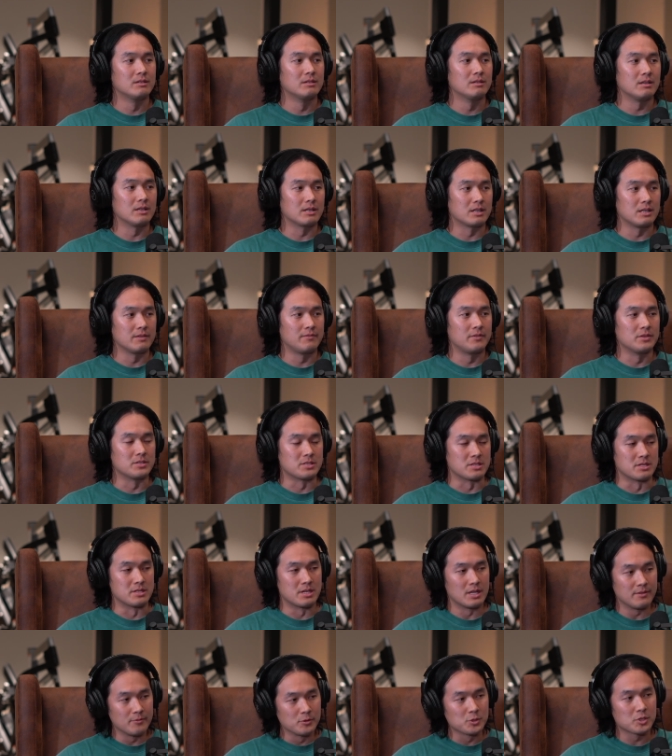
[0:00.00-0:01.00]
Like if it's the
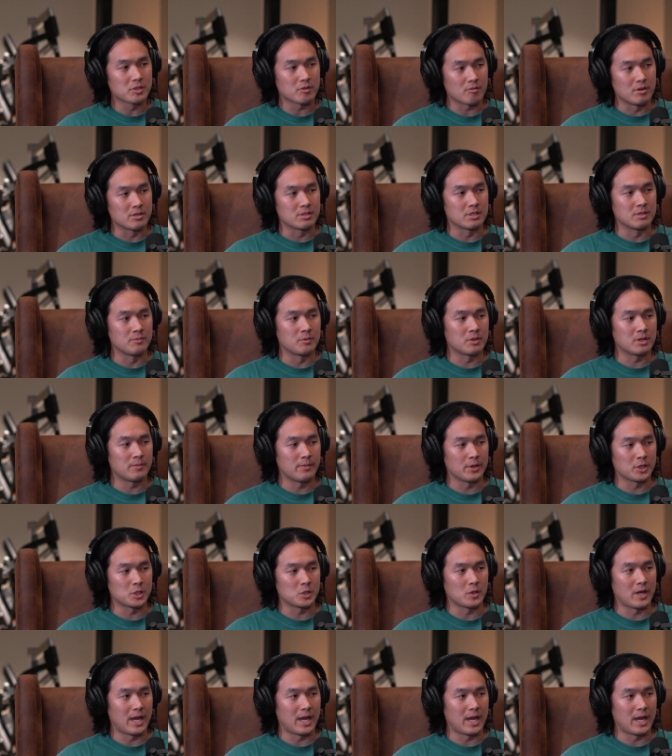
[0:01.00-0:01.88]
devil's threesome, you got to make sure,